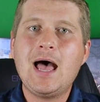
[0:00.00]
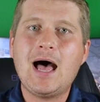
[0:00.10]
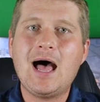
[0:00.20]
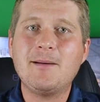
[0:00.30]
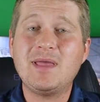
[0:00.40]

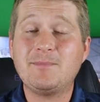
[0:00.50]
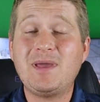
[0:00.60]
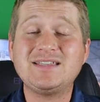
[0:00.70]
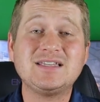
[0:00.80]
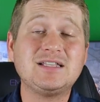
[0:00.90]
And
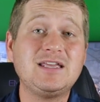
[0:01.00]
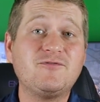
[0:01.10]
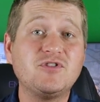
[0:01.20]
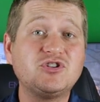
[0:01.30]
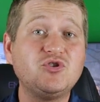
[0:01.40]
basically
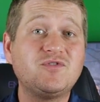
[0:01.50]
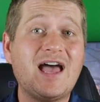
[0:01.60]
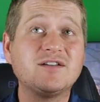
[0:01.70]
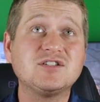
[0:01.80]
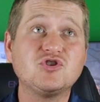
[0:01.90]
for the
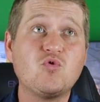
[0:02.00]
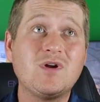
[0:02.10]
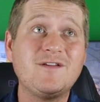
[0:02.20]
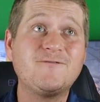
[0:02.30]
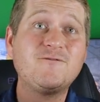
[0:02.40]

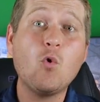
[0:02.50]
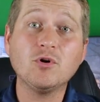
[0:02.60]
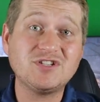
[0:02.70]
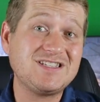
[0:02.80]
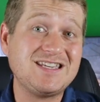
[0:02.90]

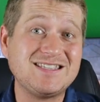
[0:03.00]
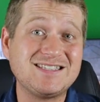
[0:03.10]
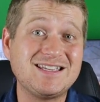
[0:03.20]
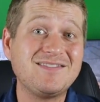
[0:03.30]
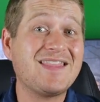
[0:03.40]
2024
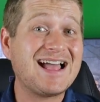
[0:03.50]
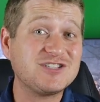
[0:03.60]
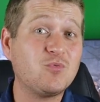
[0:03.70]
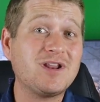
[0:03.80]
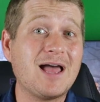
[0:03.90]
season,
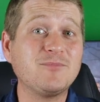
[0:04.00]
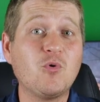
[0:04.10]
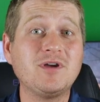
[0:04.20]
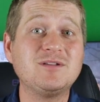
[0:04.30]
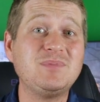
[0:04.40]
that's what I'm
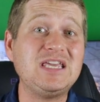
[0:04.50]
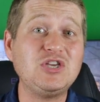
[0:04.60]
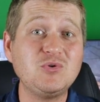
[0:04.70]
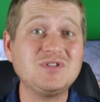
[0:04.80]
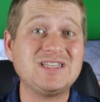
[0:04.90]
going to be
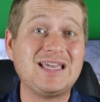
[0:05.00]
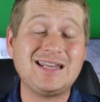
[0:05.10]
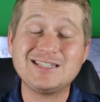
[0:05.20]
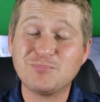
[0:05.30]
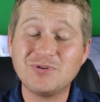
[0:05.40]
using, and
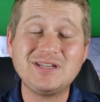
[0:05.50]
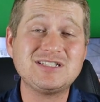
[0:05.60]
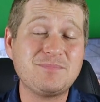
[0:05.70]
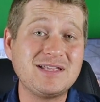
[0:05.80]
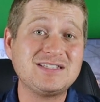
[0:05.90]
it's pretty
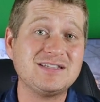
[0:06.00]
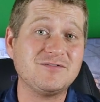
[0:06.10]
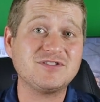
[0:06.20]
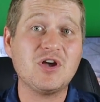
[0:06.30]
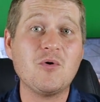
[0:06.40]

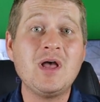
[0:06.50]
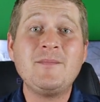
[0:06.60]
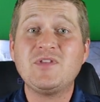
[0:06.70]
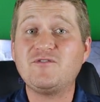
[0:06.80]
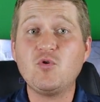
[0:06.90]
expensive. So
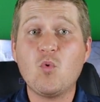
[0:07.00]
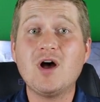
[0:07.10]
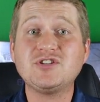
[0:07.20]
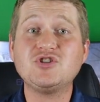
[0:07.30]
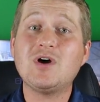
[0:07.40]
if you
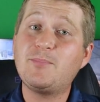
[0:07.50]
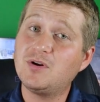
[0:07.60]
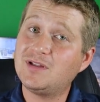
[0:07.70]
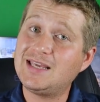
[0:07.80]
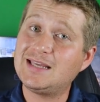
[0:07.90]
want to, I put
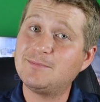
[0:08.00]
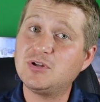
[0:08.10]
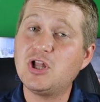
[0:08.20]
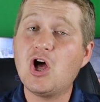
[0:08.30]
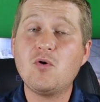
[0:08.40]
a link in
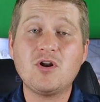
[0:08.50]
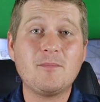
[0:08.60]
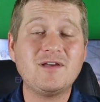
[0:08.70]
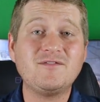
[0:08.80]
below in all my